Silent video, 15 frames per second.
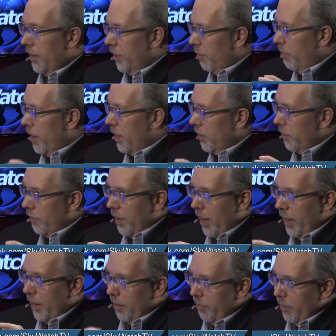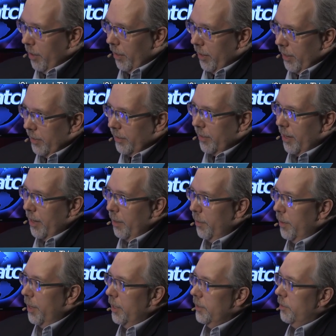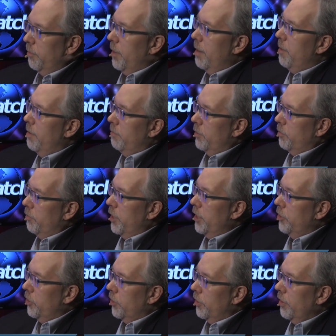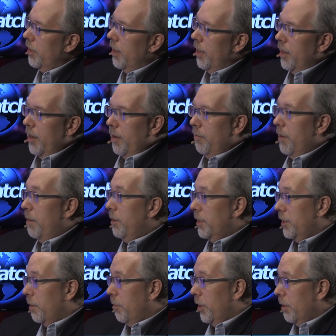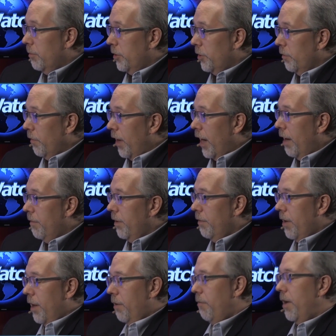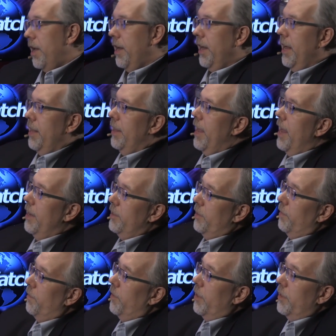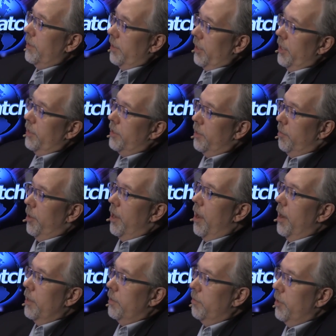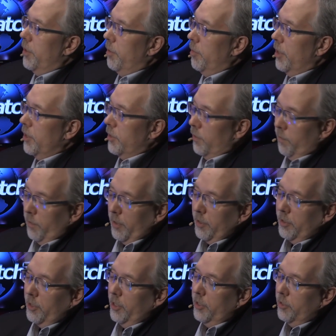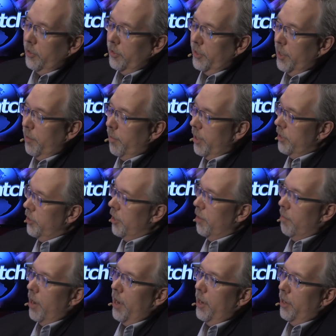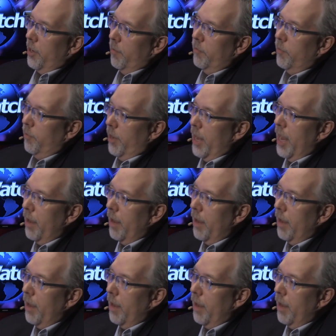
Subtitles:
Mediterranean, Middle East kind of thing. And so maybe it was regional, maybe some of them survived. And the way you get that is the Philistines, to be honest with you, because the Philistines are said by Jeremiah to come from